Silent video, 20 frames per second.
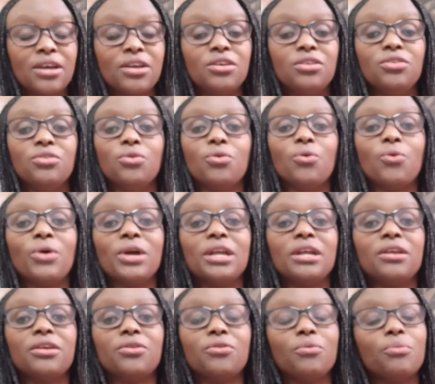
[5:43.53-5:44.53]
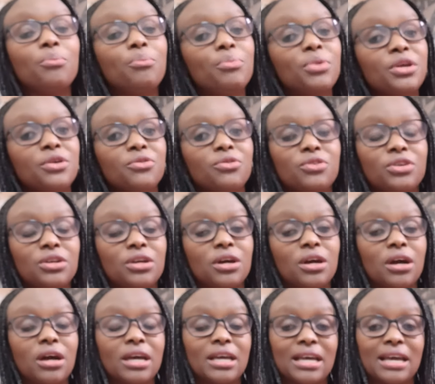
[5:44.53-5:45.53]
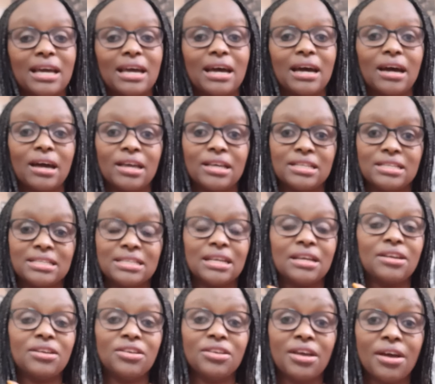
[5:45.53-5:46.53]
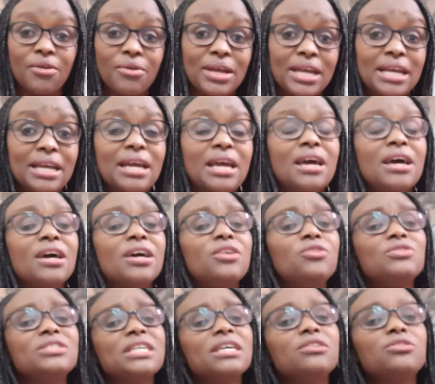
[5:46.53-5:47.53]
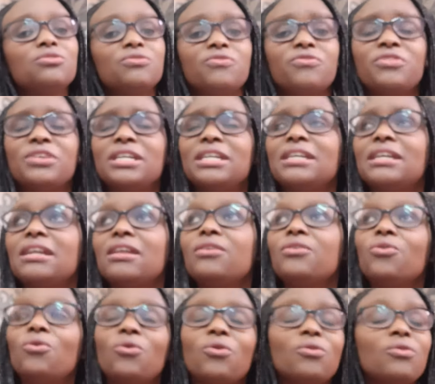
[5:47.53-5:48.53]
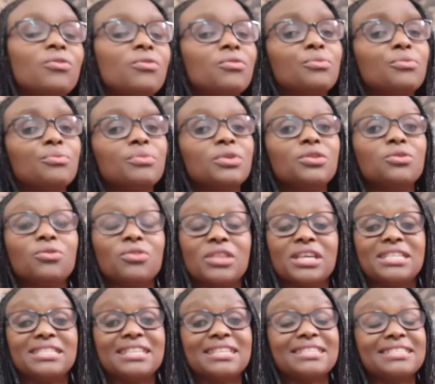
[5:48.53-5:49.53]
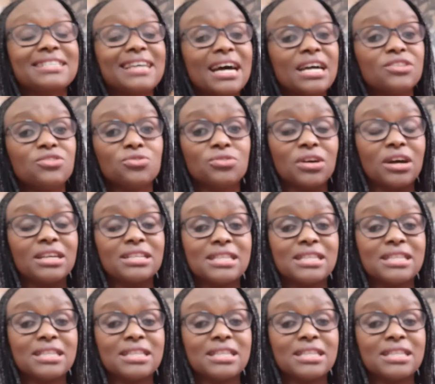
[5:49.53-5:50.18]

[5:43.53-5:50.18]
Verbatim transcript: you know, when your period uh, is nearing you tend to feel you know you know there's a surge of,